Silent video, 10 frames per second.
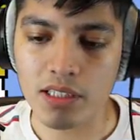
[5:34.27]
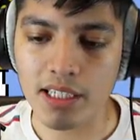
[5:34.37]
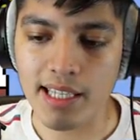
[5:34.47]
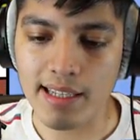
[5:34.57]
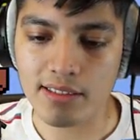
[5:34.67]

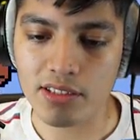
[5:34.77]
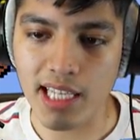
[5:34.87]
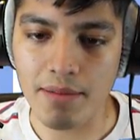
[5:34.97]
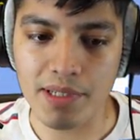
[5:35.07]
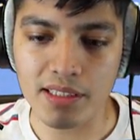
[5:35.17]
Okay, that's what
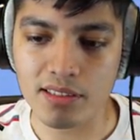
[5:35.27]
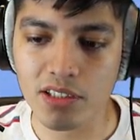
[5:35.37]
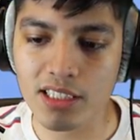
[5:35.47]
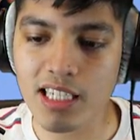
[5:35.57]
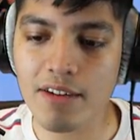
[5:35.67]
that means.
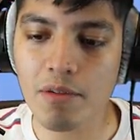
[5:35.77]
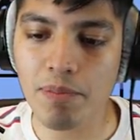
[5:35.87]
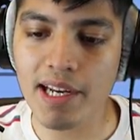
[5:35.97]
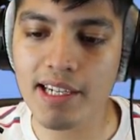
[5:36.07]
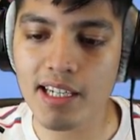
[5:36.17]
Dude, it's like we're
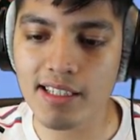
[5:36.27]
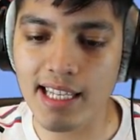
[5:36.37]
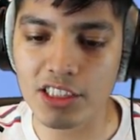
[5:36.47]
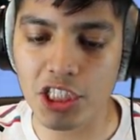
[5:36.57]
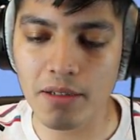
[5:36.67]
playing uh,
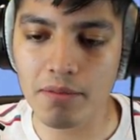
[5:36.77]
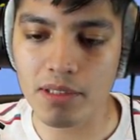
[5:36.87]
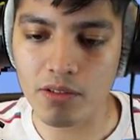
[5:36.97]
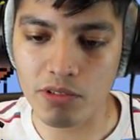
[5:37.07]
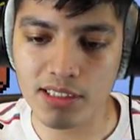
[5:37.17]
that jump.
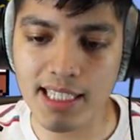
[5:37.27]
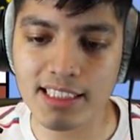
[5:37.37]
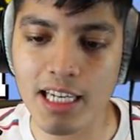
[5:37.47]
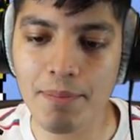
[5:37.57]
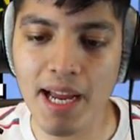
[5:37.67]
What's
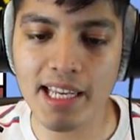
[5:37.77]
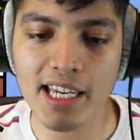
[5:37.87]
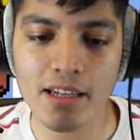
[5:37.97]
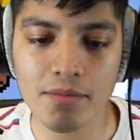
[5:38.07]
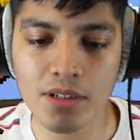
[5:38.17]
that jetpack
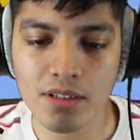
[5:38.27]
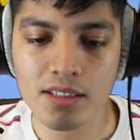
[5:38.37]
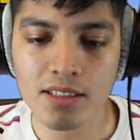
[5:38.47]
game?